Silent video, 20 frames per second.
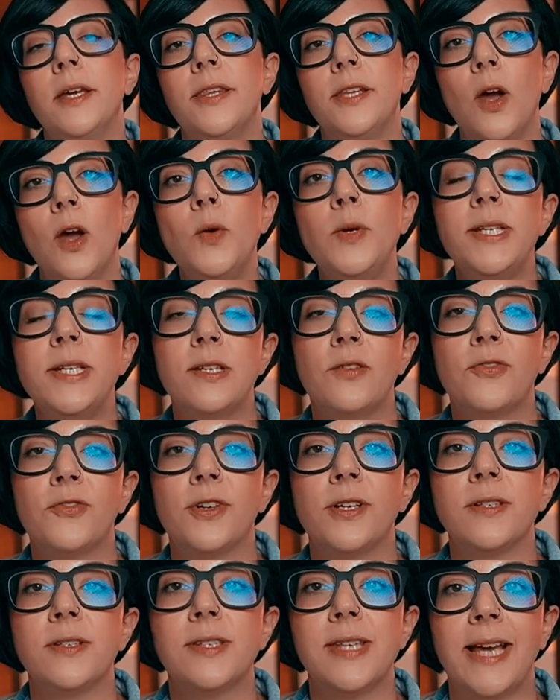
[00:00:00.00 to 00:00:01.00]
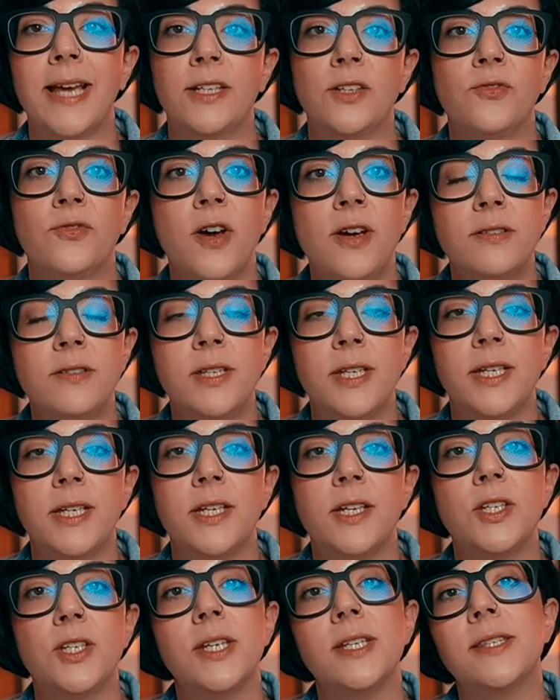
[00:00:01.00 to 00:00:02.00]
The only difference and
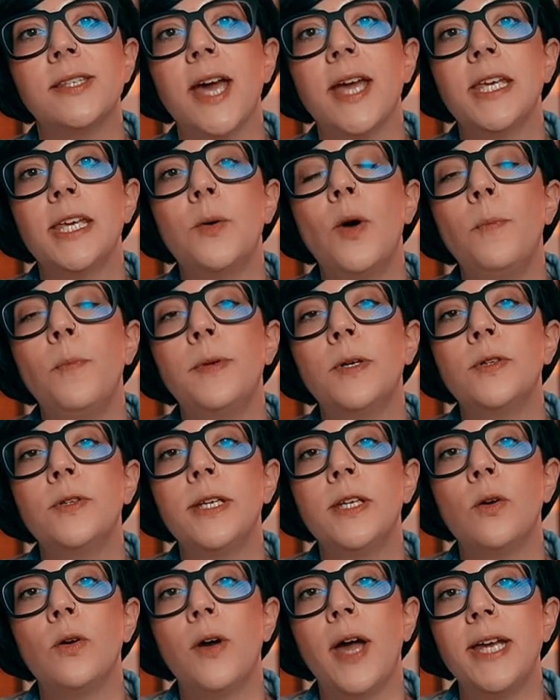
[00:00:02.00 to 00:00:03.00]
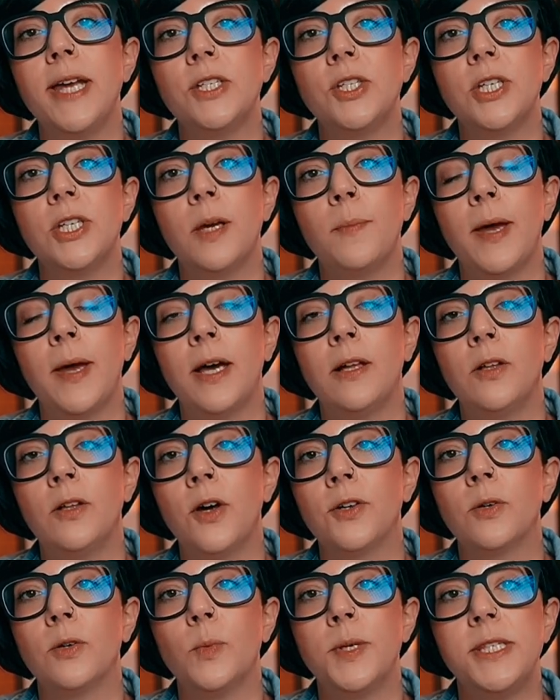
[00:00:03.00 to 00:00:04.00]
advantage is that you are building your HTML
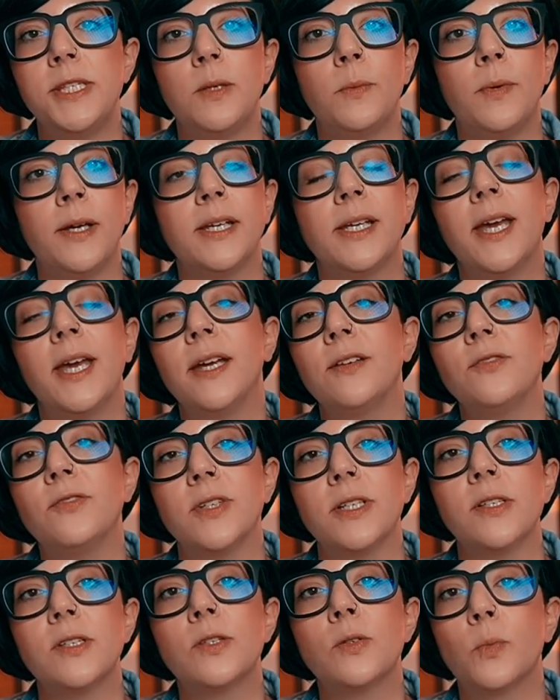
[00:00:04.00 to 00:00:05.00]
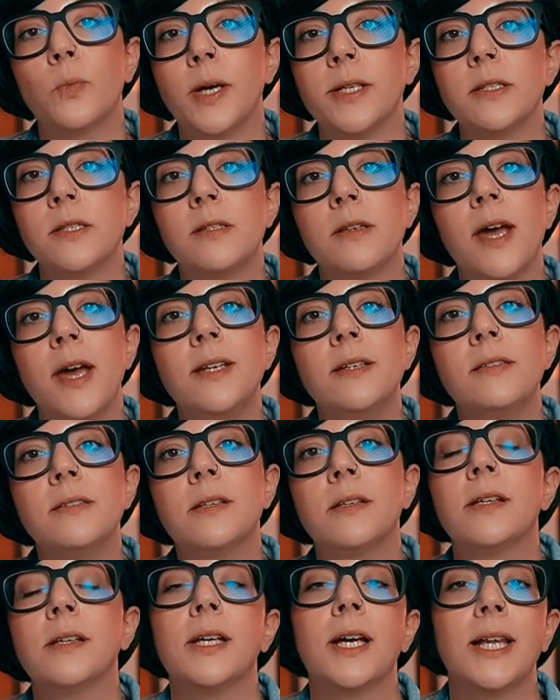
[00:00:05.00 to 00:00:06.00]
on a WYSIWYG canvas where designers
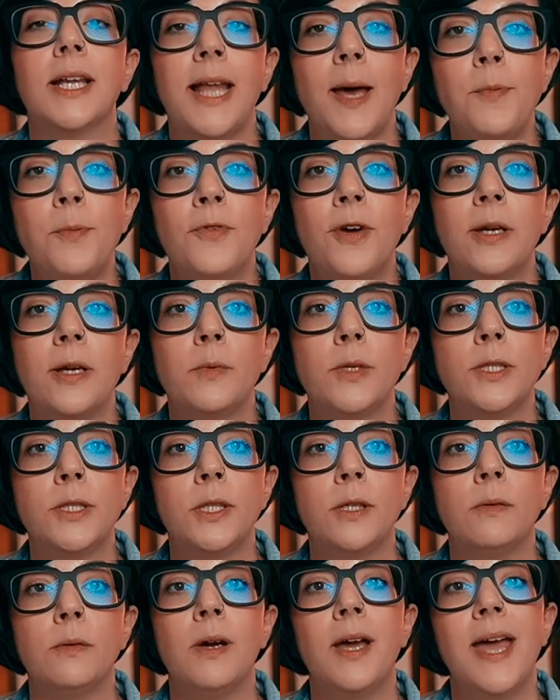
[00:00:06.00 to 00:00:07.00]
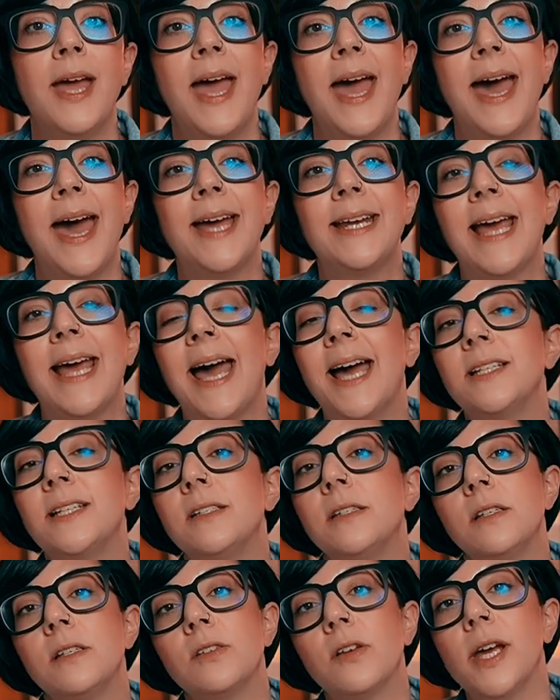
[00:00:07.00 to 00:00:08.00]
can collaborate with you and add
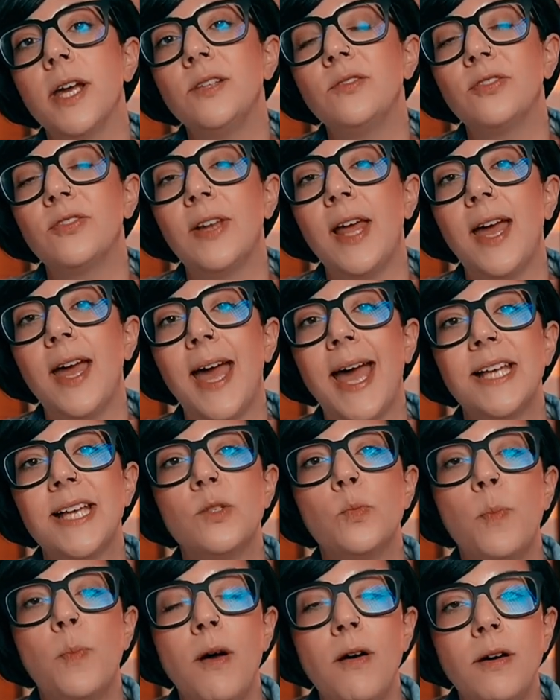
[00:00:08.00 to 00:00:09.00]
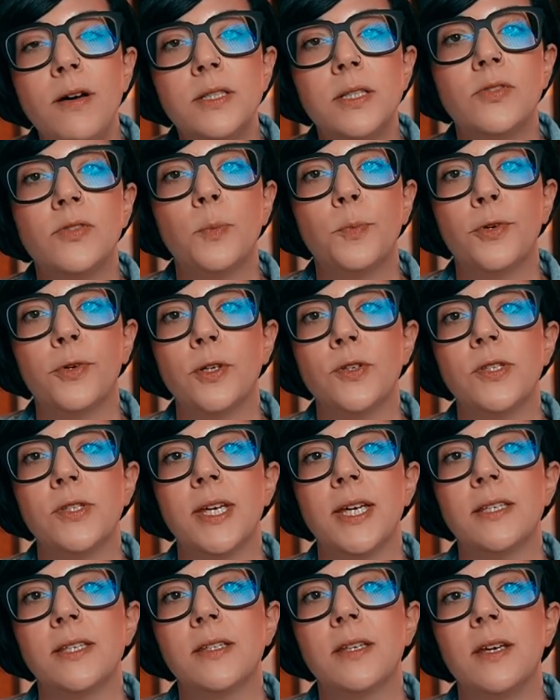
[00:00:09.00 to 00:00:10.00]
design flair as part of the
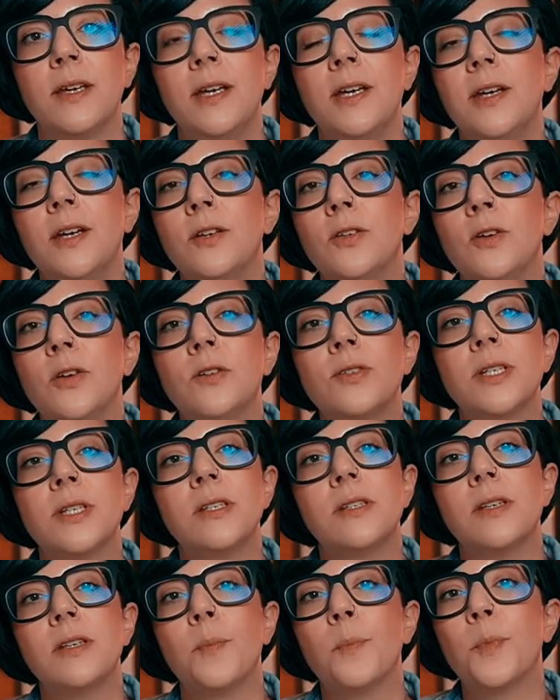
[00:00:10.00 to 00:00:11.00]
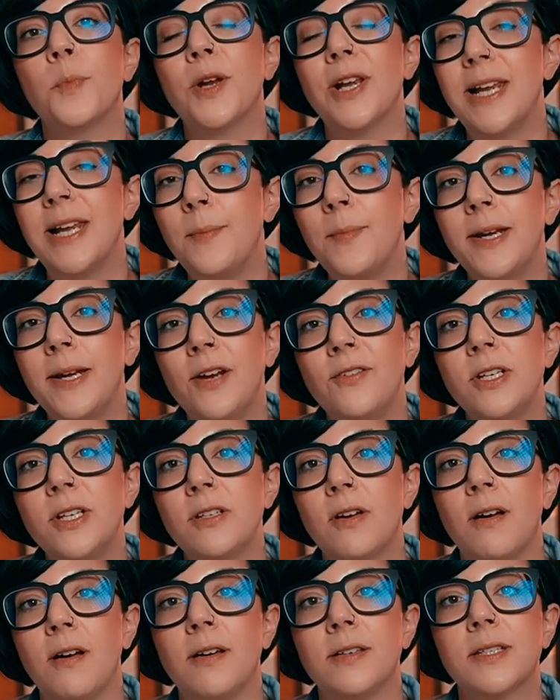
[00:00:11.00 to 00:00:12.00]
process not as some preliminary
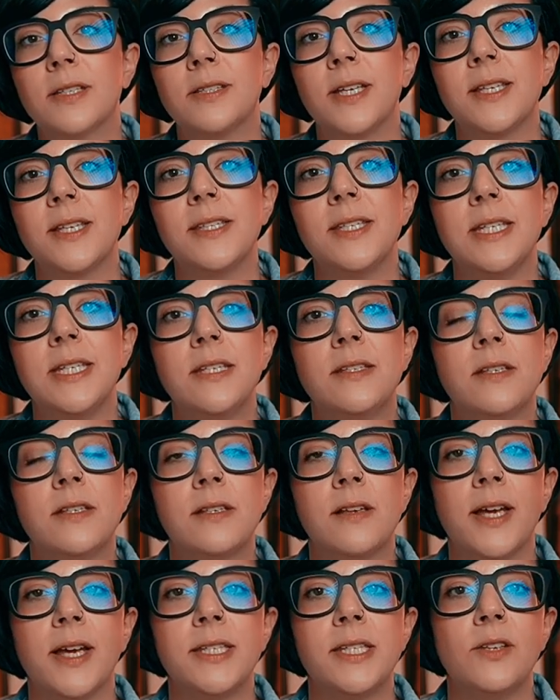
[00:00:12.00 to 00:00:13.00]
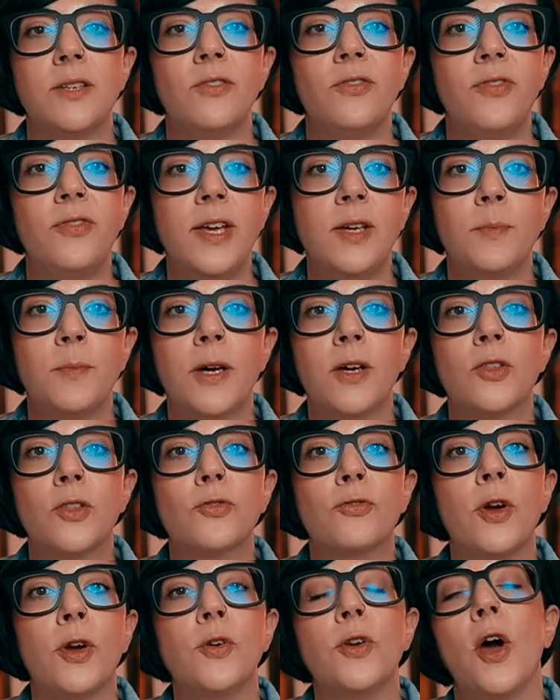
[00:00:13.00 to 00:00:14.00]
task that sees designs in Figma
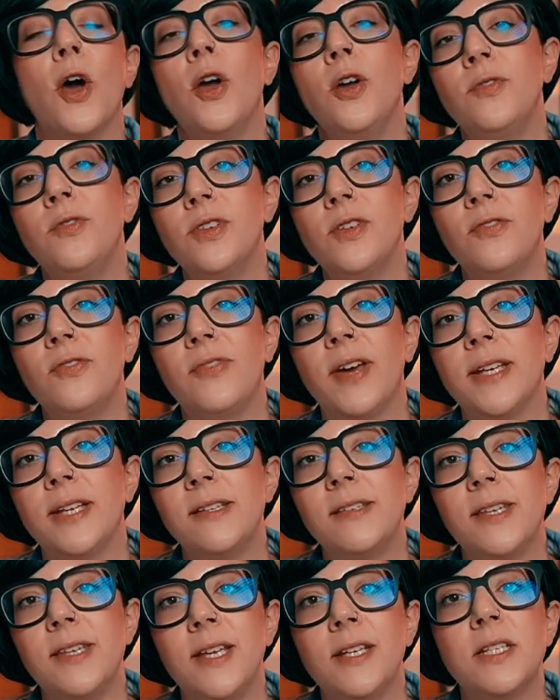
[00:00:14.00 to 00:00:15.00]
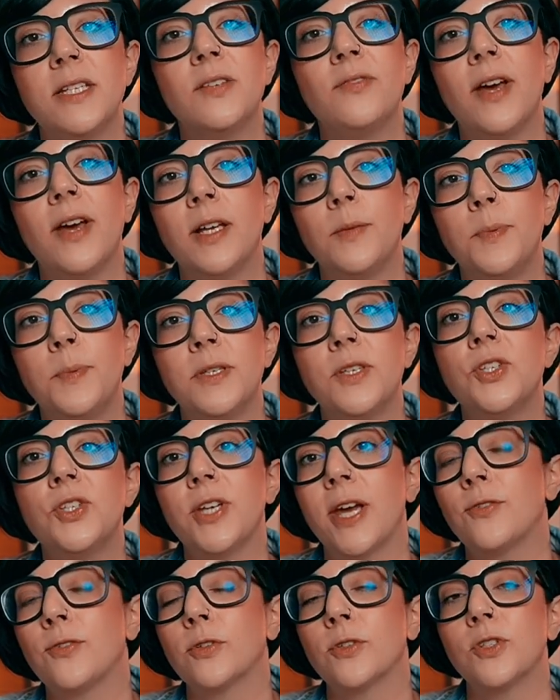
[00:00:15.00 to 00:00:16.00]
thrown over the fence in a developer's
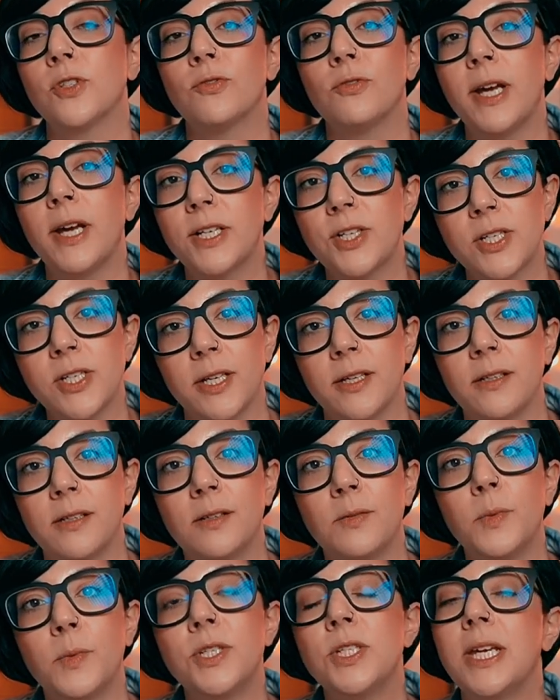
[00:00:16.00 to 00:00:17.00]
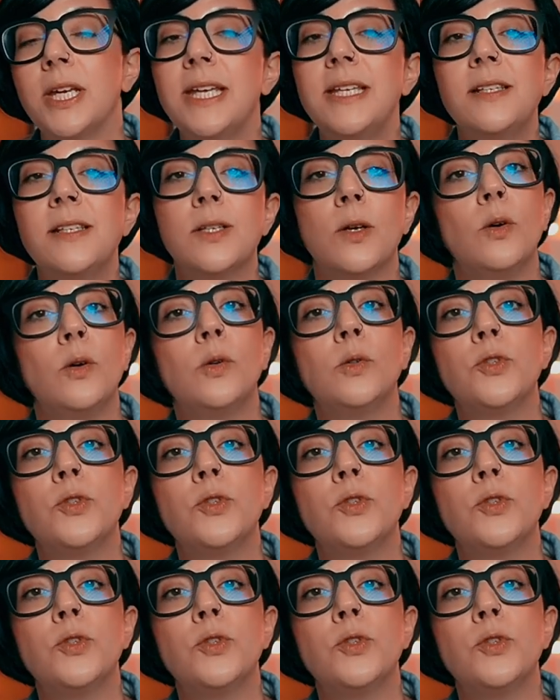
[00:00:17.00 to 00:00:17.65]
general direction, which is all